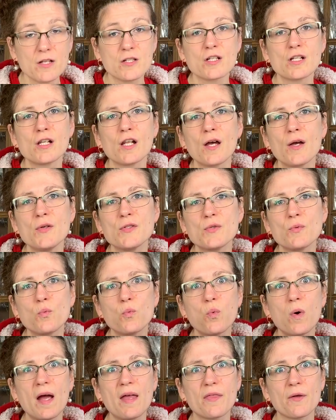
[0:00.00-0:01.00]
So loads of
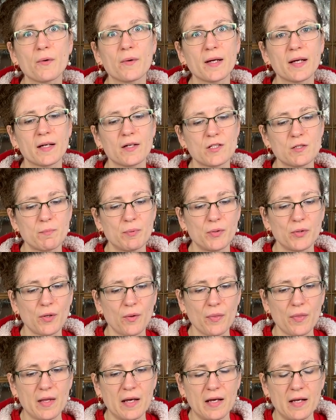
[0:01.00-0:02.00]
weathering to put
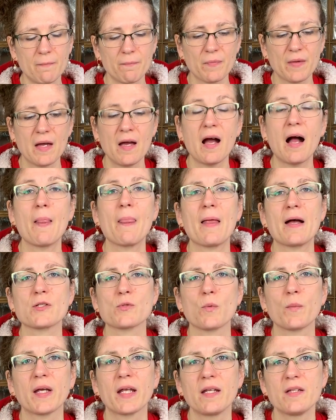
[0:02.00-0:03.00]
on there, and that's
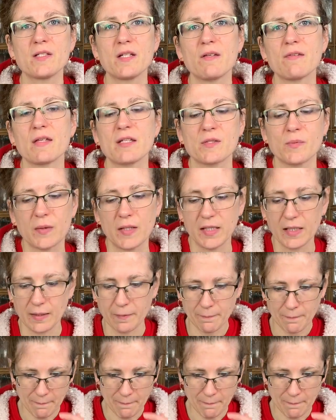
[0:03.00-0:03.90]
what we're going to do this week.